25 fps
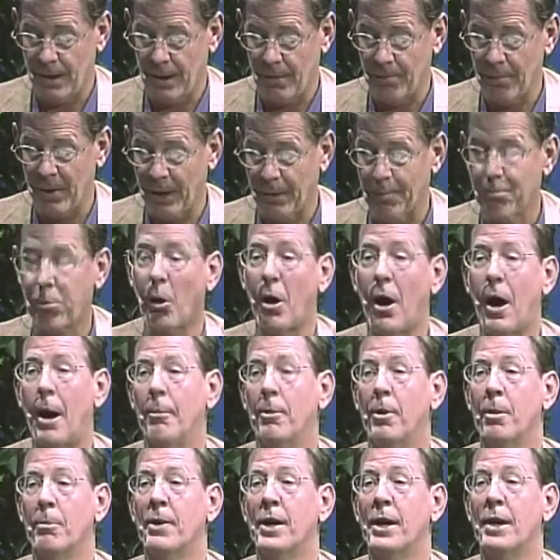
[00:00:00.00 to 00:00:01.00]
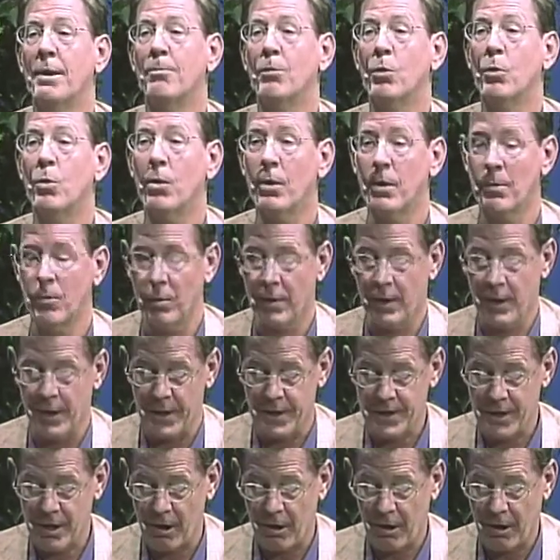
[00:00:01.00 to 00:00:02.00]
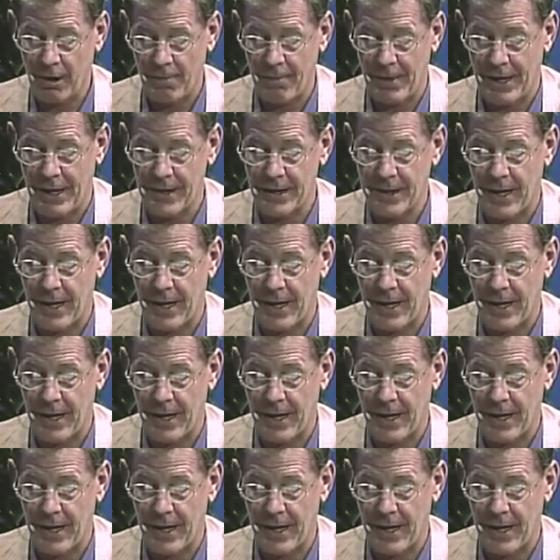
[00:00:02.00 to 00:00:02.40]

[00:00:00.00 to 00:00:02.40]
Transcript: big problem anymore, and we're going to talk about